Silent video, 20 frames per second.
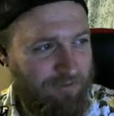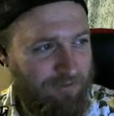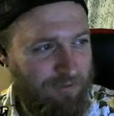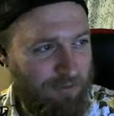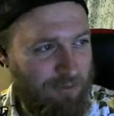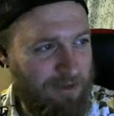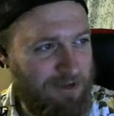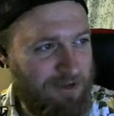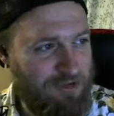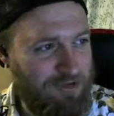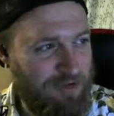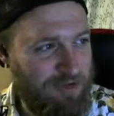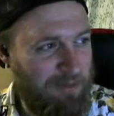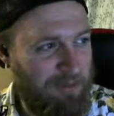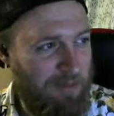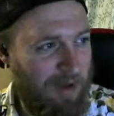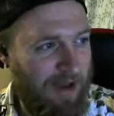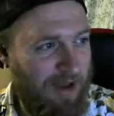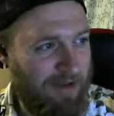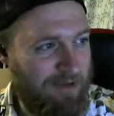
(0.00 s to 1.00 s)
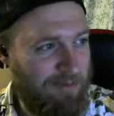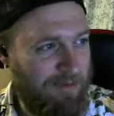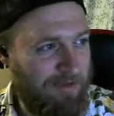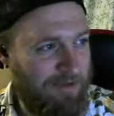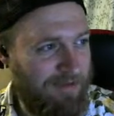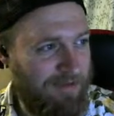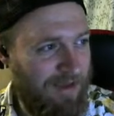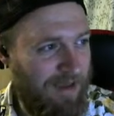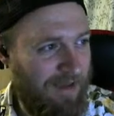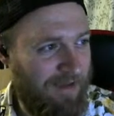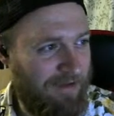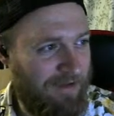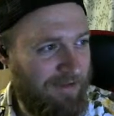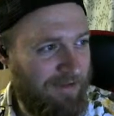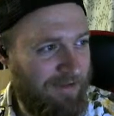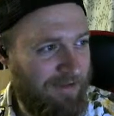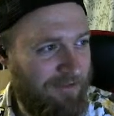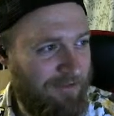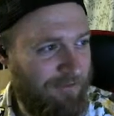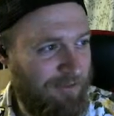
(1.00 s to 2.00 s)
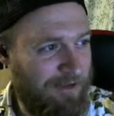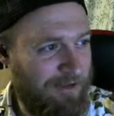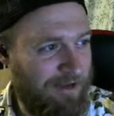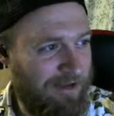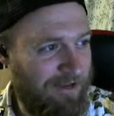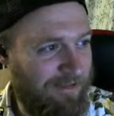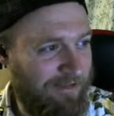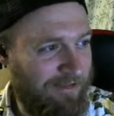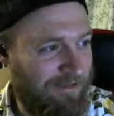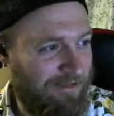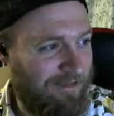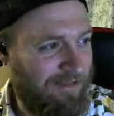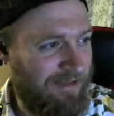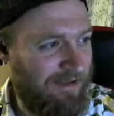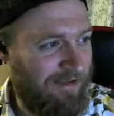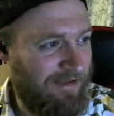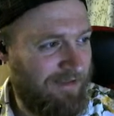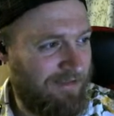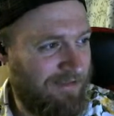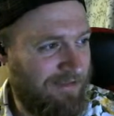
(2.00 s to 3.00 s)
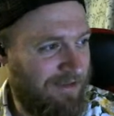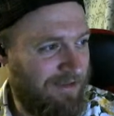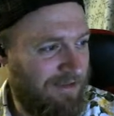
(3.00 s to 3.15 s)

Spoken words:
for Restream bot to be saying ridiculous things.